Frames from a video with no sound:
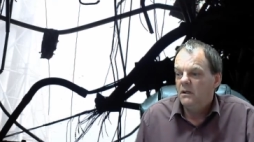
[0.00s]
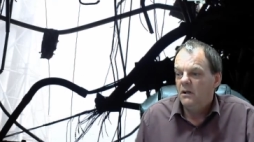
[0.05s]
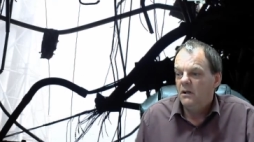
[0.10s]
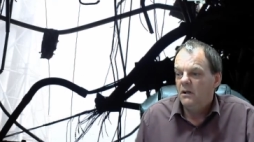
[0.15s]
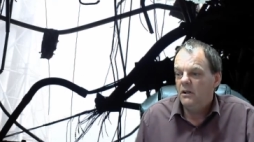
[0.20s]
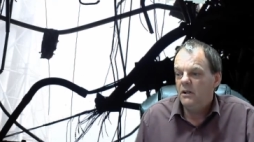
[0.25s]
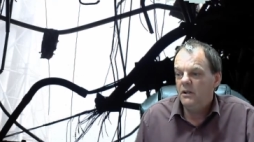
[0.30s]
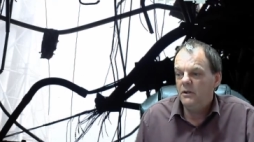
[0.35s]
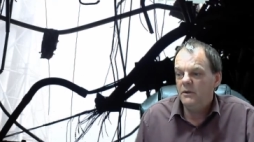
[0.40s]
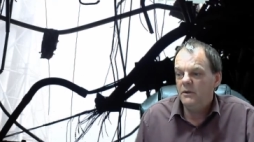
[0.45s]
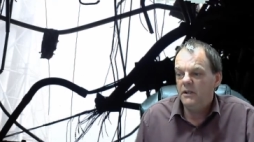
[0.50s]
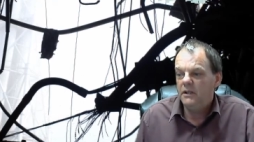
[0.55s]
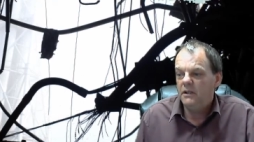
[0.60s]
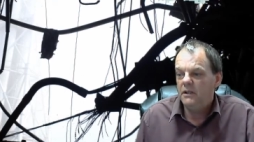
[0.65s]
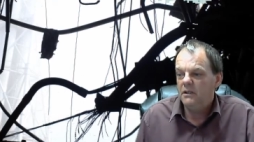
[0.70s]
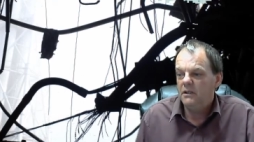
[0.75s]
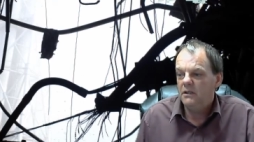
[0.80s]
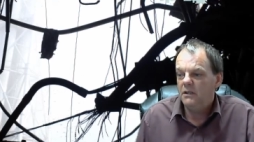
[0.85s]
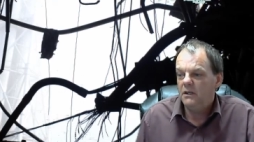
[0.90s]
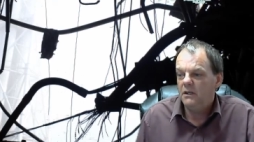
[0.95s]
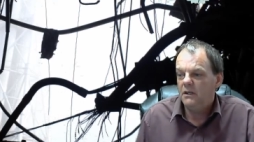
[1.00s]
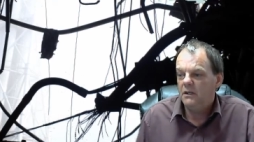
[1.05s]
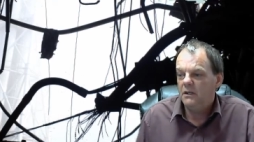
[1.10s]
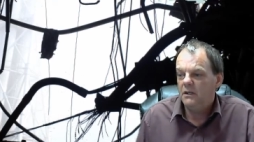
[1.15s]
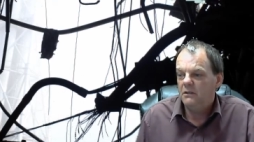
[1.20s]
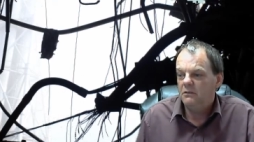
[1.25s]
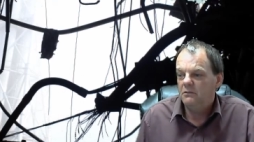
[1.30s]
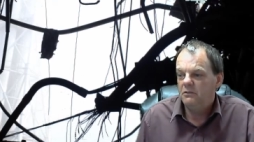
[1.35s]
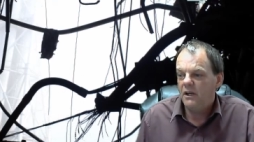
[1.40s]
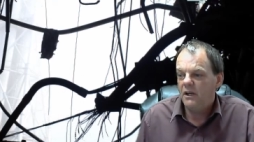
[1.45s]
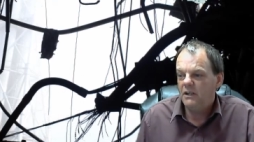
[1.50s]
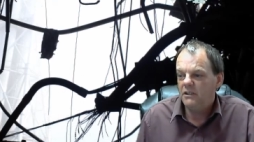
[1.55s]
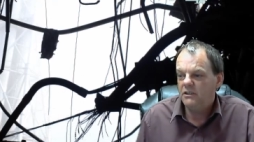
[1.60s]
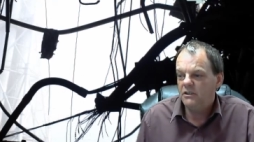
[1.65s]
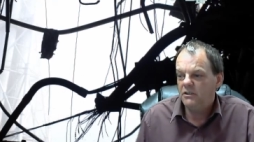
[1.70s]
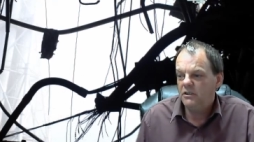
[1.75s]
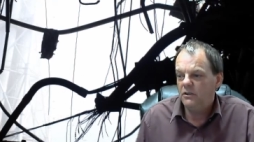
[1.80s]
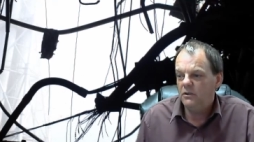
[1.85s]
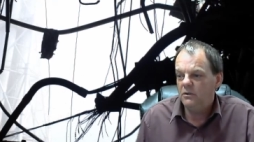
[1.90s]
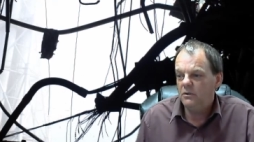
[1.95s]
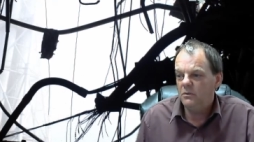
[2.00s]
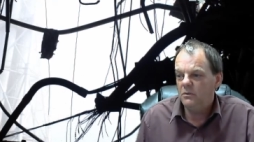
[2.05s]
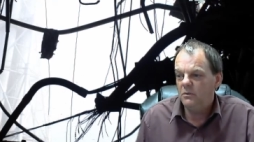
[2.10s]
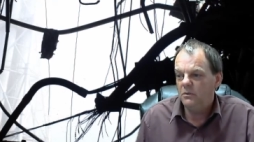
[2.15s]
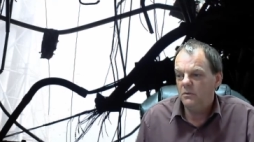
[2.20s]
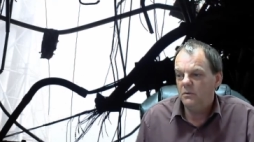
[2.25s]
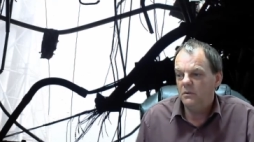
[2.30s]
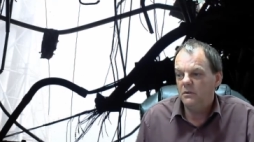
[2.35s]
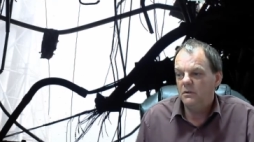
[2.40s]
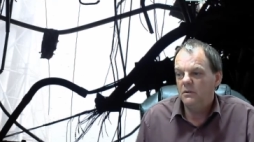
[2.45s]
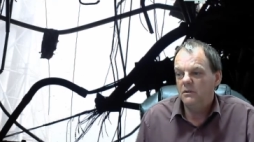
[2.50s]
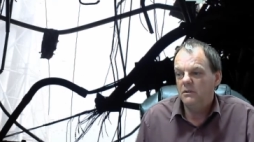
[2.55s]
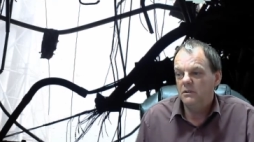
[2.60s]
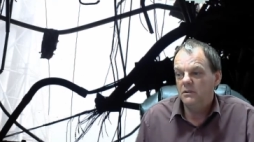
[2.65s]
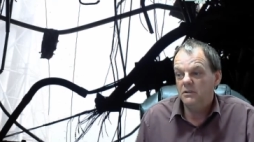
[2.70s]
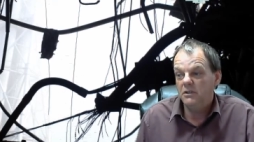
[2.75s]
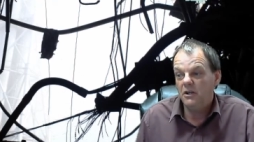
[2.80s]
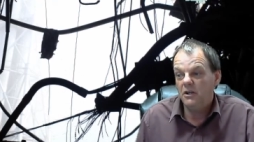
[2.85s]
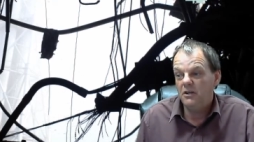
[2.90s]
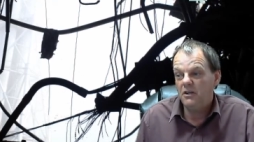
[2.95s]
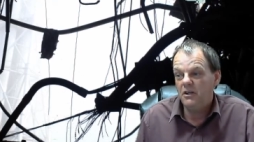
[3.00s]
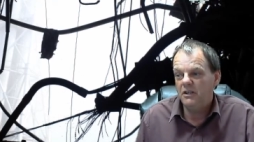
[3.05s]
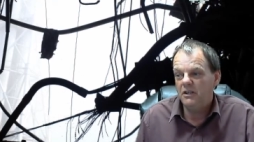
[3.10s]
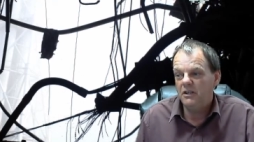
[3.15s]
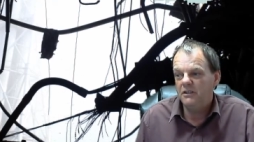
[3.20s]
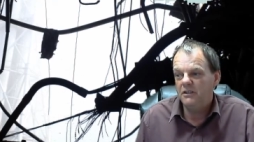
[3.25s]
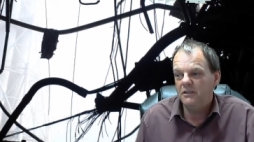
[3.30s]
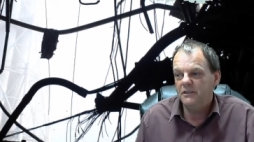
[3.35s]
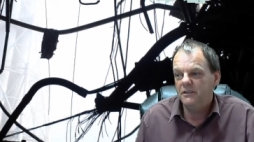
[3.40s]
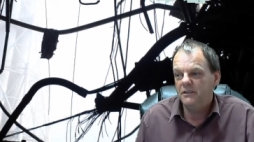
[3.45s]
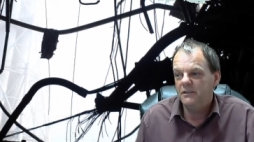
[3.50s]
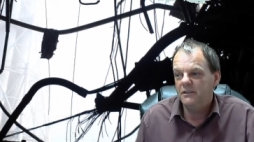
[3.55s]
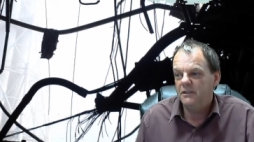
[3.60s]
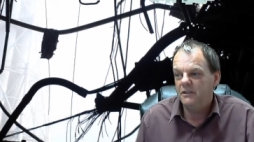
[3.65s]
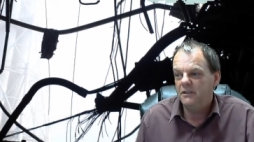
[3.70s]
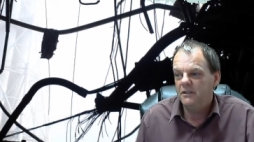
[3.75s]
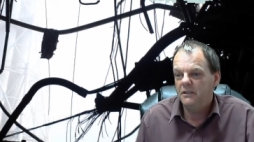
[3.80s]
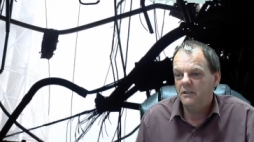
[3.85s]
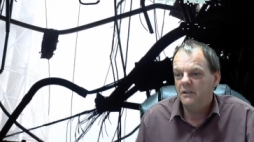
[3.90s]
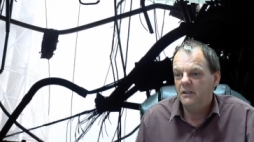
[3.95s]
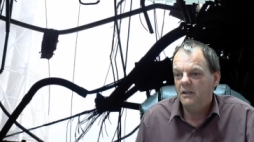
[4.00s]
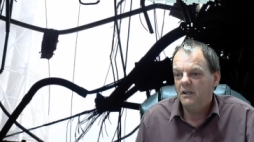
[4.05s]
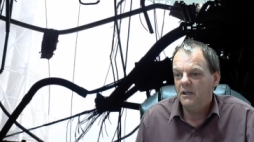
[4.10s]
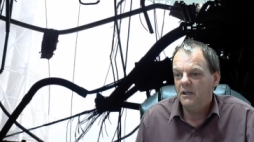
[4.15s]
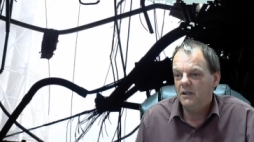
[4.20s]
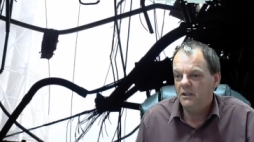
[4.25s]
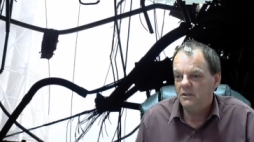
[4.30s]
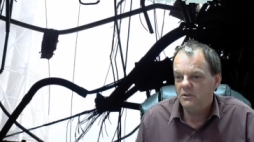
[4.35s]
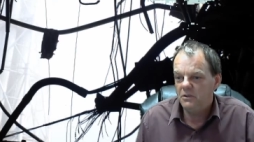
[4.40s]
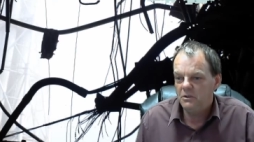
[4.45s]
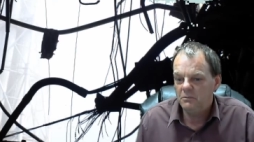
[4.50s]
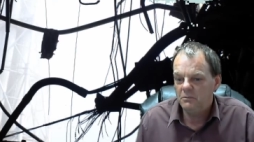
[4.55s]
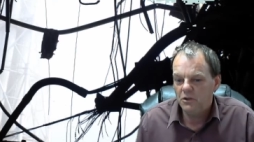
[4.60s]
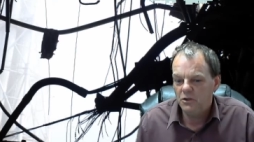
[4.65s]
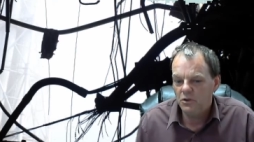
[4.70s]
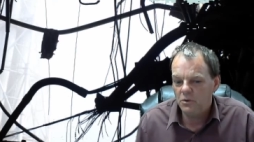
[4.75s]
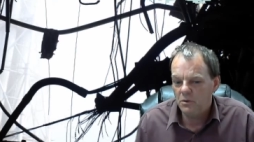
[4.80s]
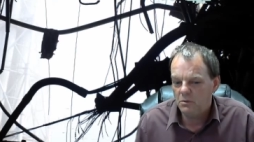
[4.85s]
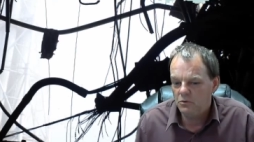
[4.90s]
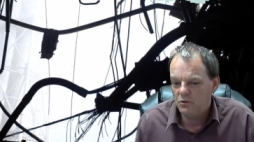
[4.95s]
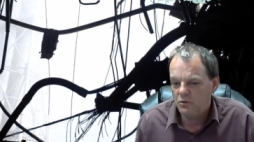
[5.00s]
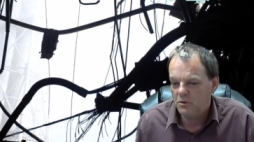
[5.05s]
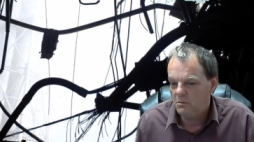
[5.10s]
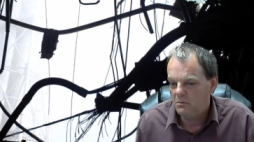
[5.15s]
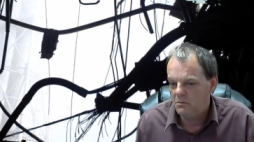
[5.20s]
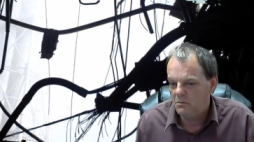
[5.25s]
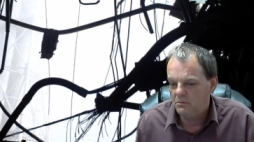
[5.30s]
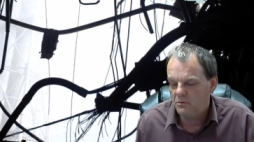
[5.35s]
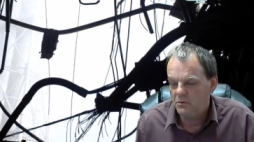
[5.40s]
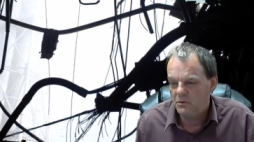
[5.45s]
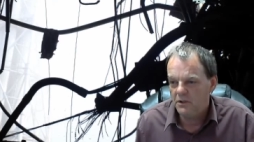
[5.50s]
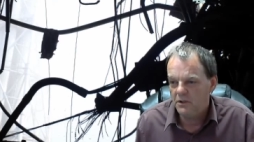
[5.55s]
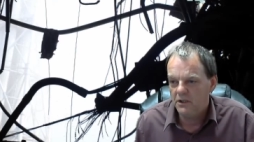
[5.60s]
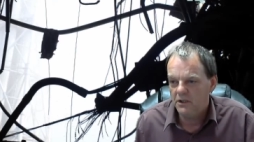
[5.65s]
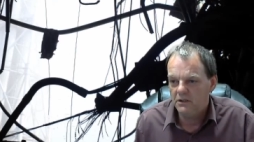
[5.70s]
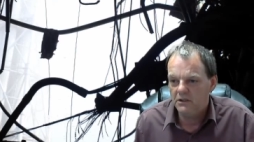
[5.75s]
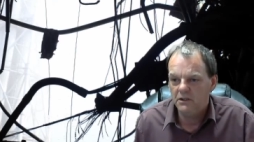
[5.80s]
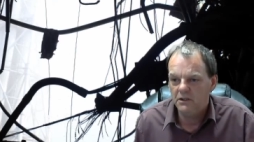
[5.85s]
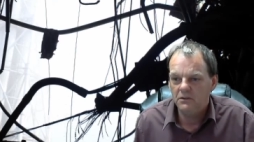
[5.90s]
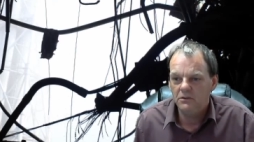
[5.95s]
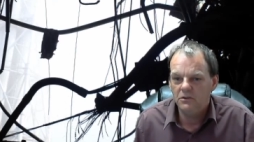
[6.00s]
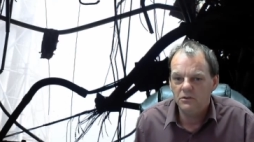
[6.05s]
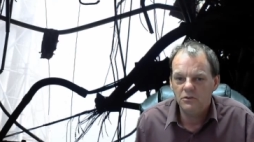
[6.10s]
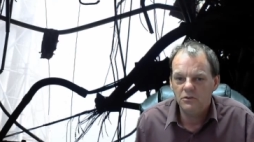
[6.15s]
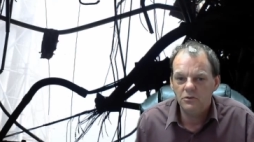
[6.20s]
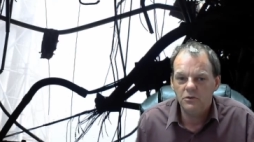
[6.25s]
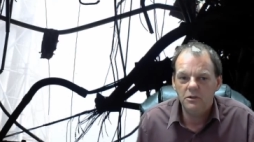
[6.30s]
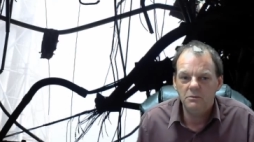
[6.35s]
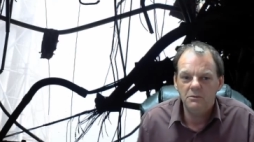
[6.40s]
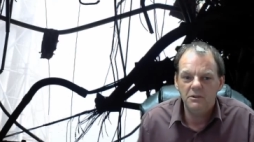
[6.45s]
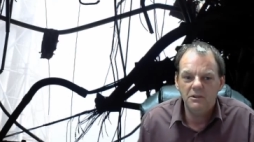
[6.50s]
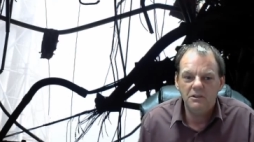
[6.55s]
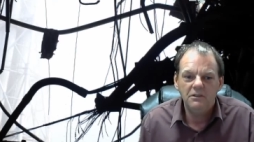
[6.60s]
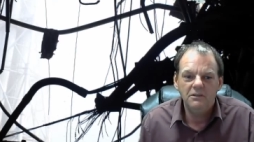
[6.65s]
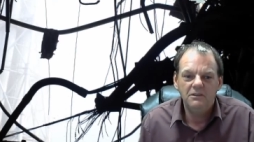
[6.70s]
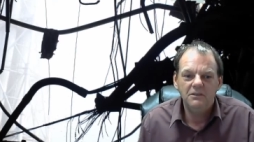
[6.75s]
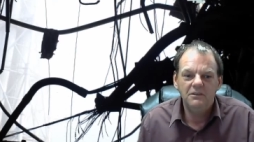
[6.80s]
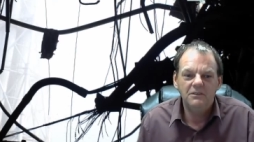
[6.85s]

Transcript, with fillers: Hi, Eric, uh, Vanislu, Starlight, and just make sure I'm streaming before I get down to screaming,